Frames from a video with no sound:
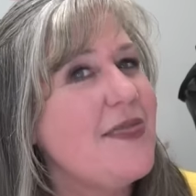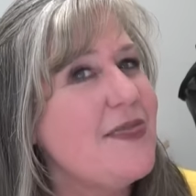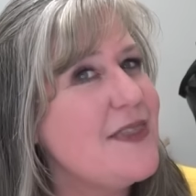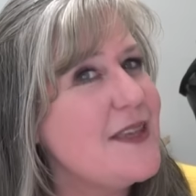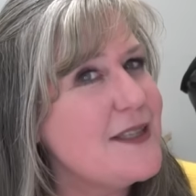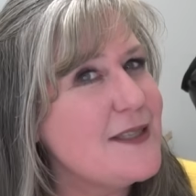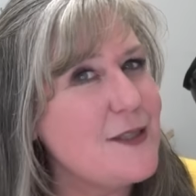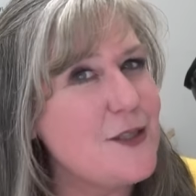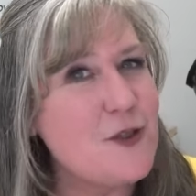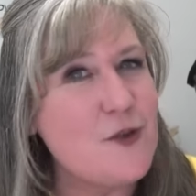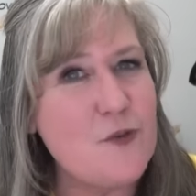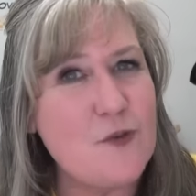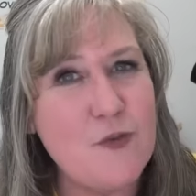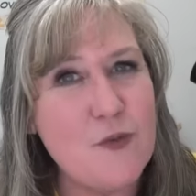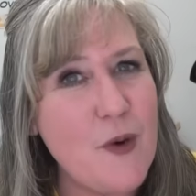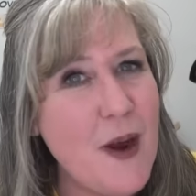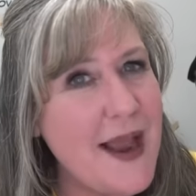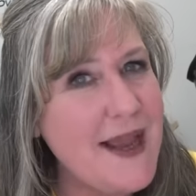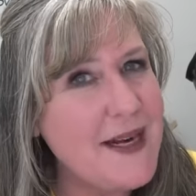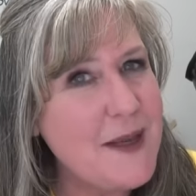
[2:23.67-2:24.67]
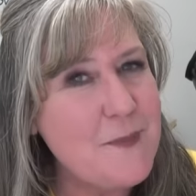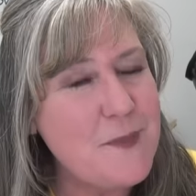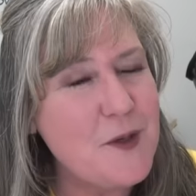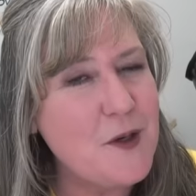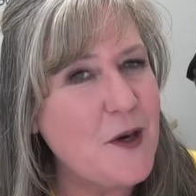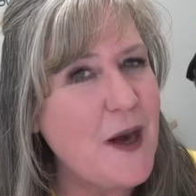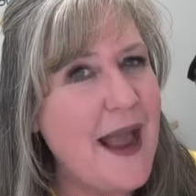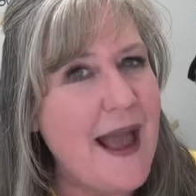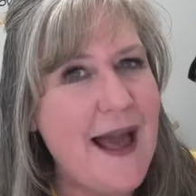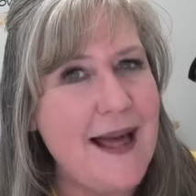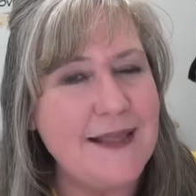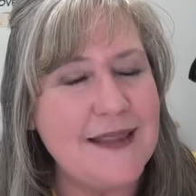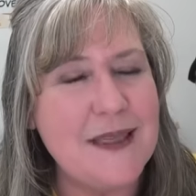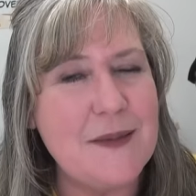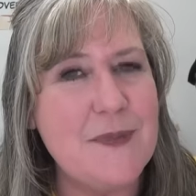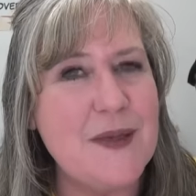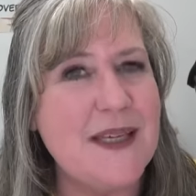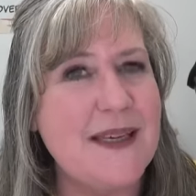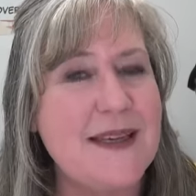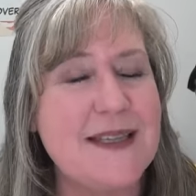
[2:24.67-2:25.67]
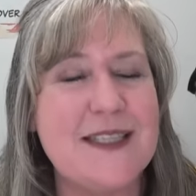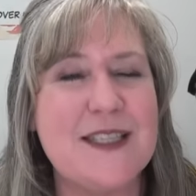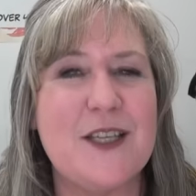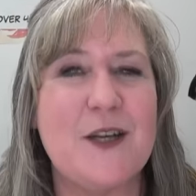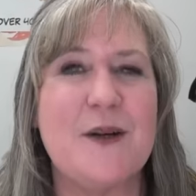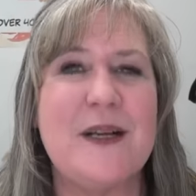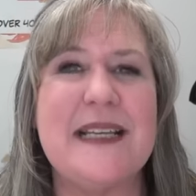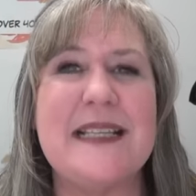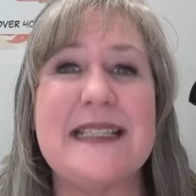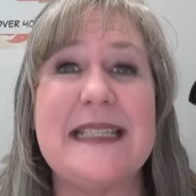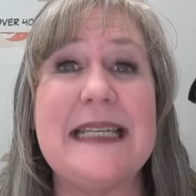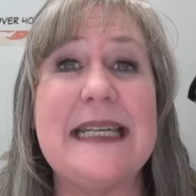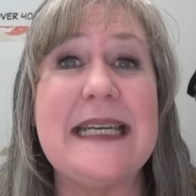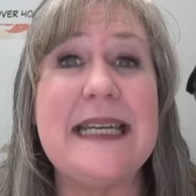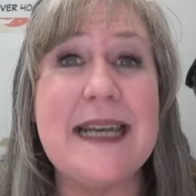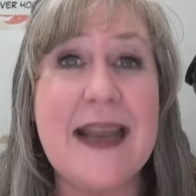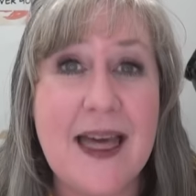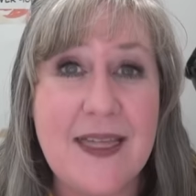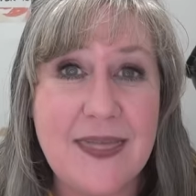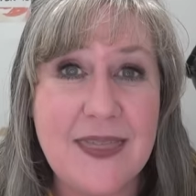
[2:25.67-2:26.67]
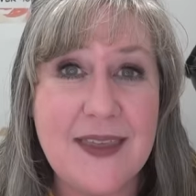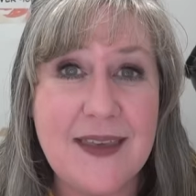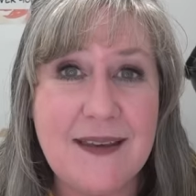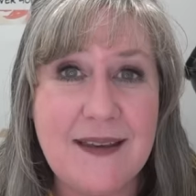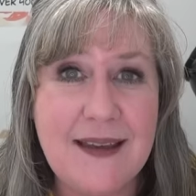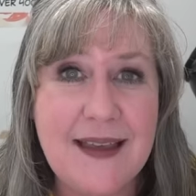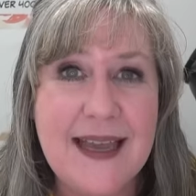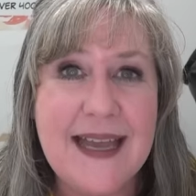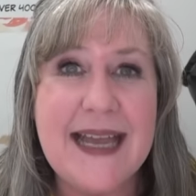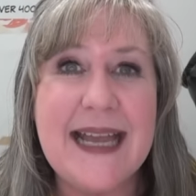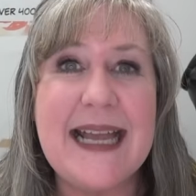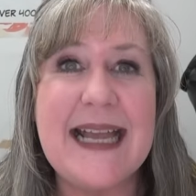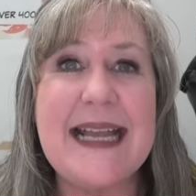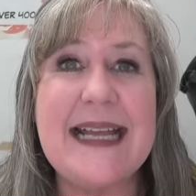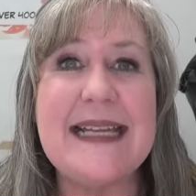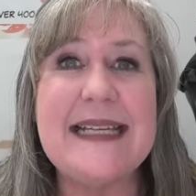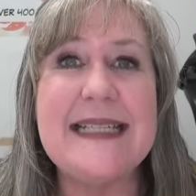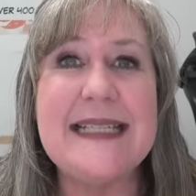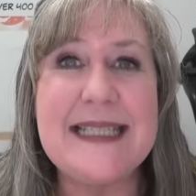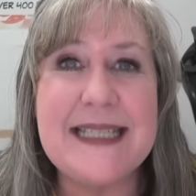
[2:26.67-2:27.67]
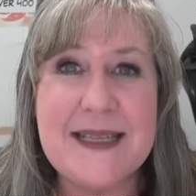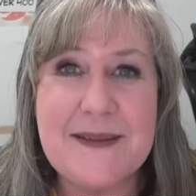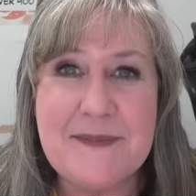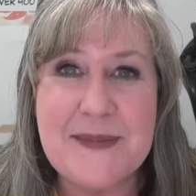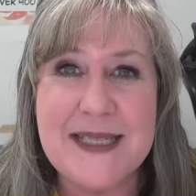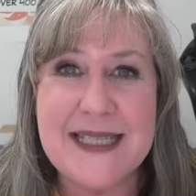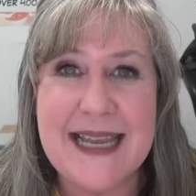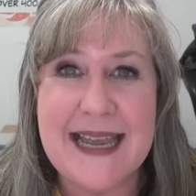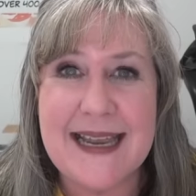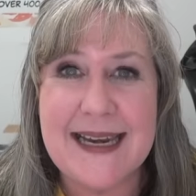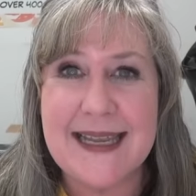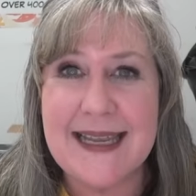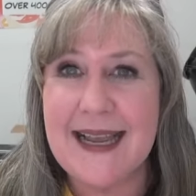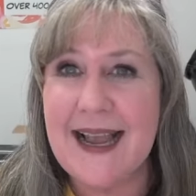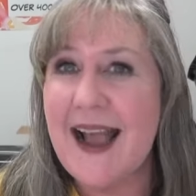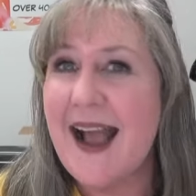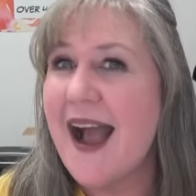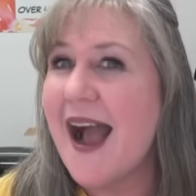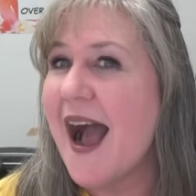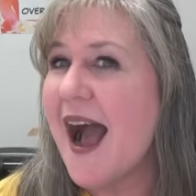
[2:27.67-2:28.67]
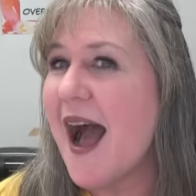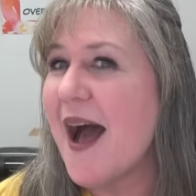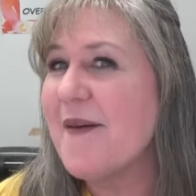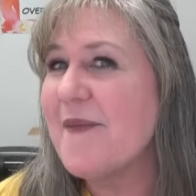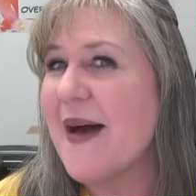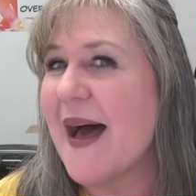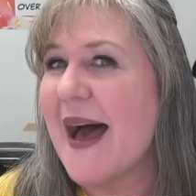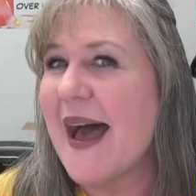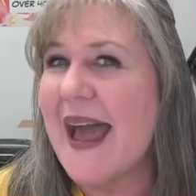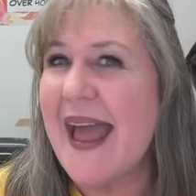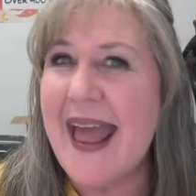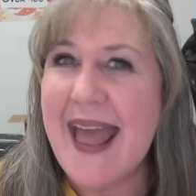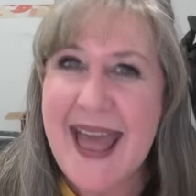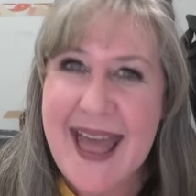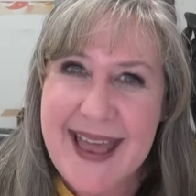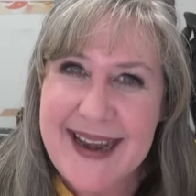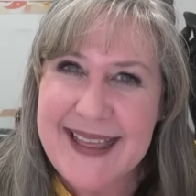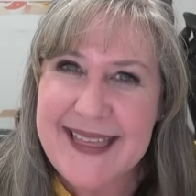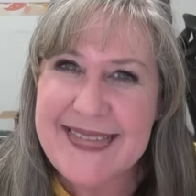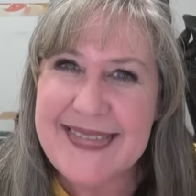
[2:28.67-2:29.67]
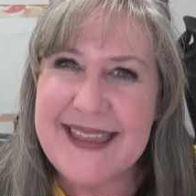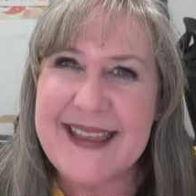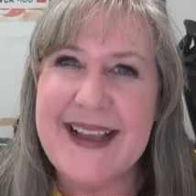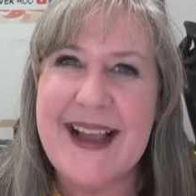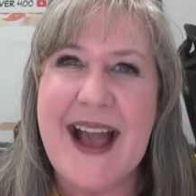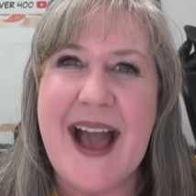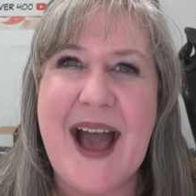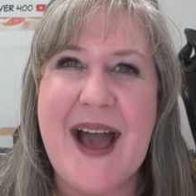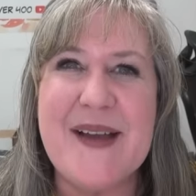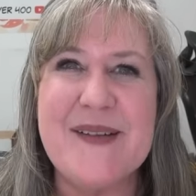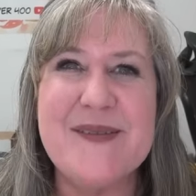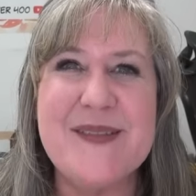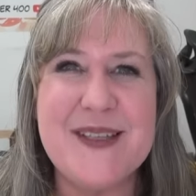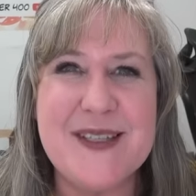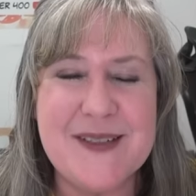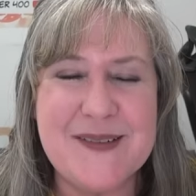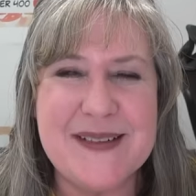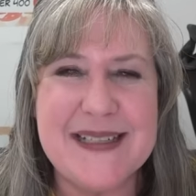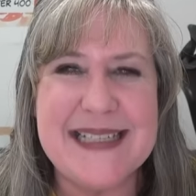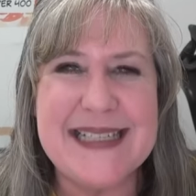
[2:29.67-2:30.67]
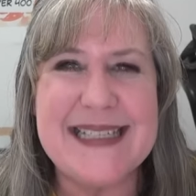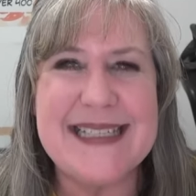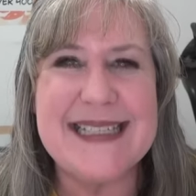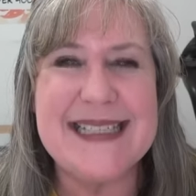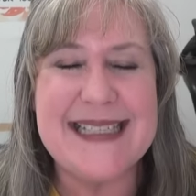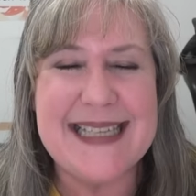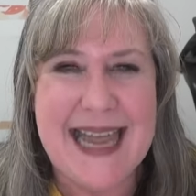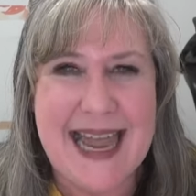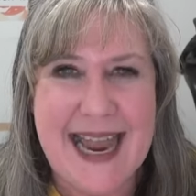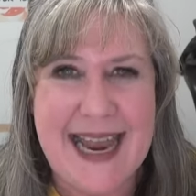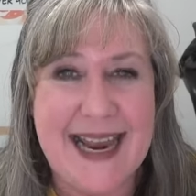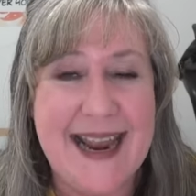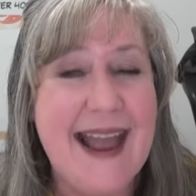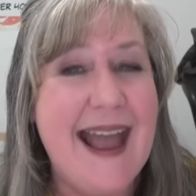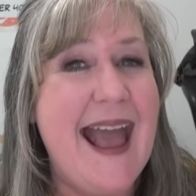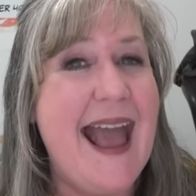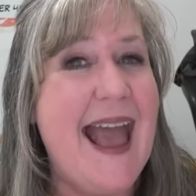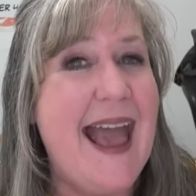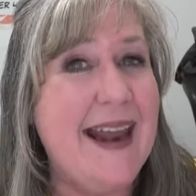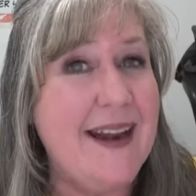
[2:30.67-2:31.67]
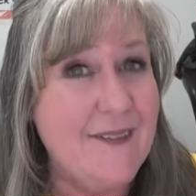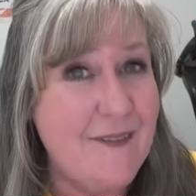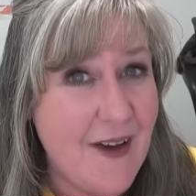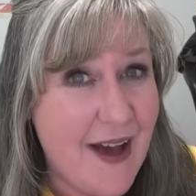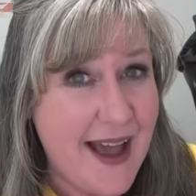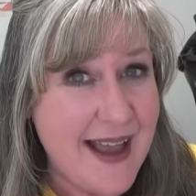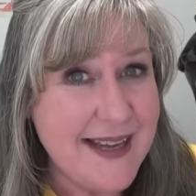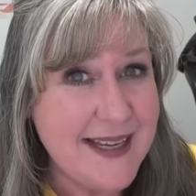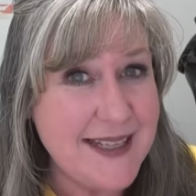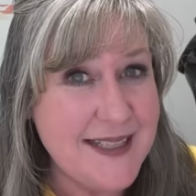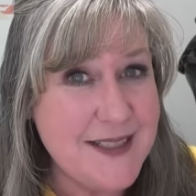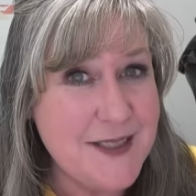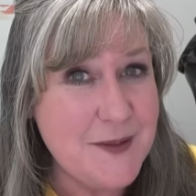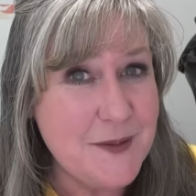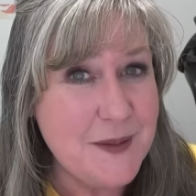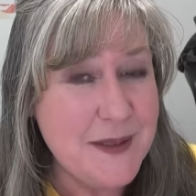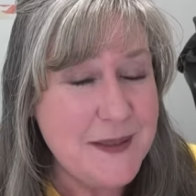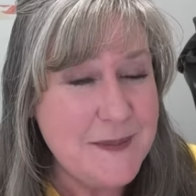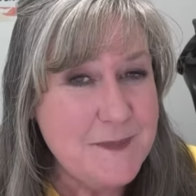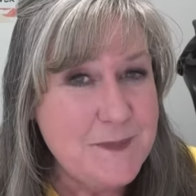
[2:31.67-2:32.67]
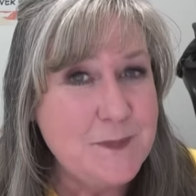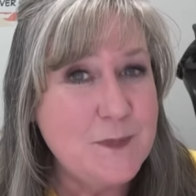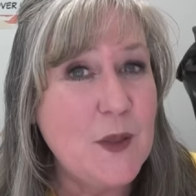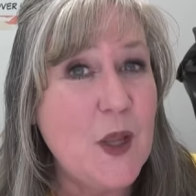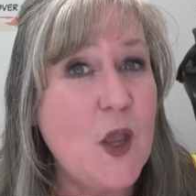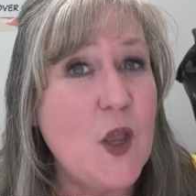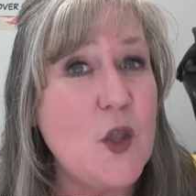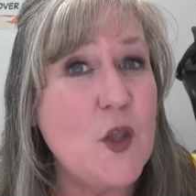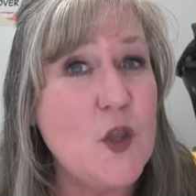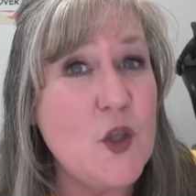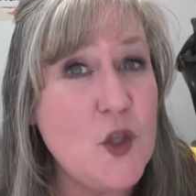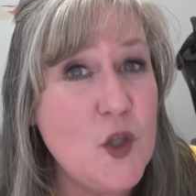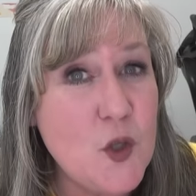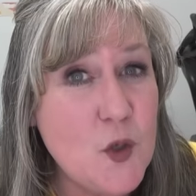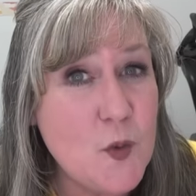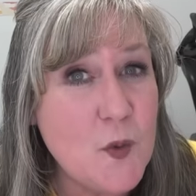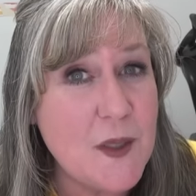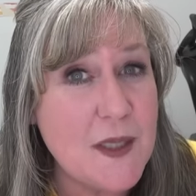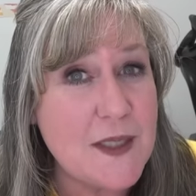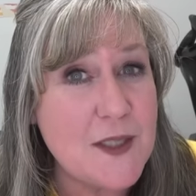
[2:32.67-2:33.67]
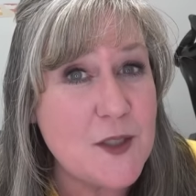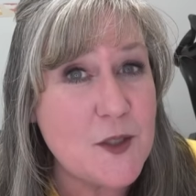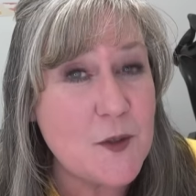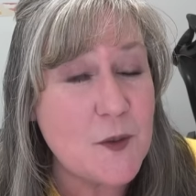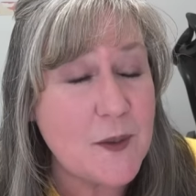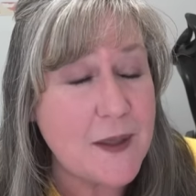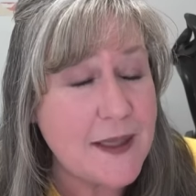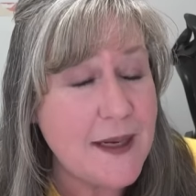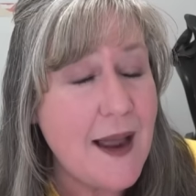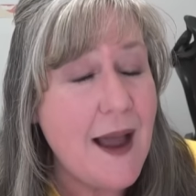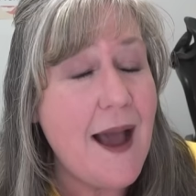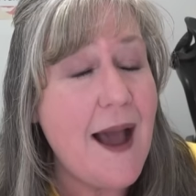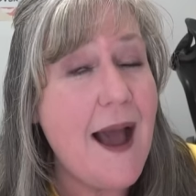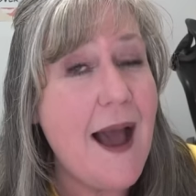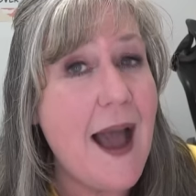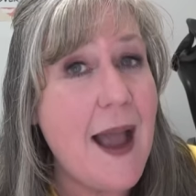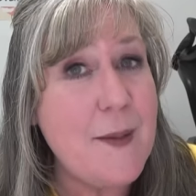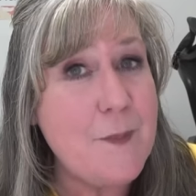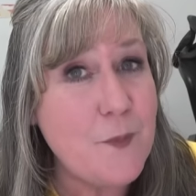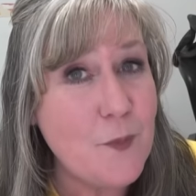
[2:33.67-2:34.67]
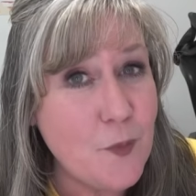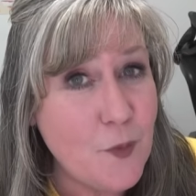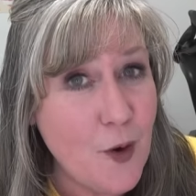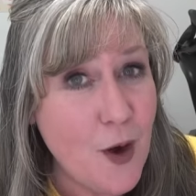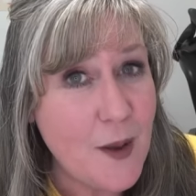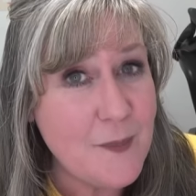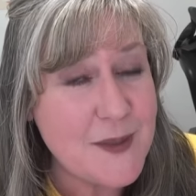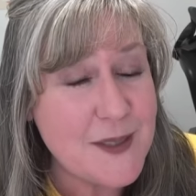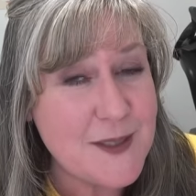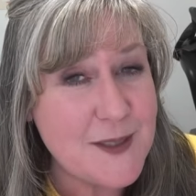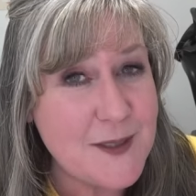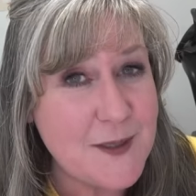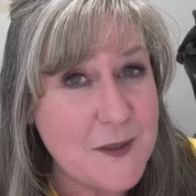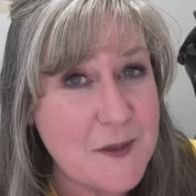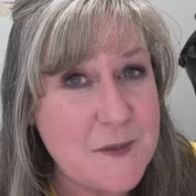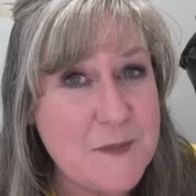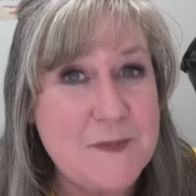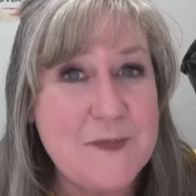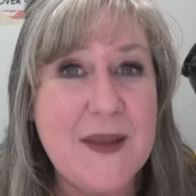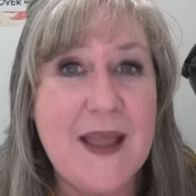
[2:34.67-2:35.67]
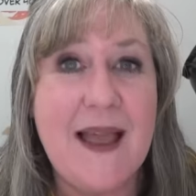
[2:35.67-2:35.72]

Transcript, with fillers: This is right up your alley because there is nothing intimidating about anything I'm doing today. And if I can do it, you can do it. I promise you.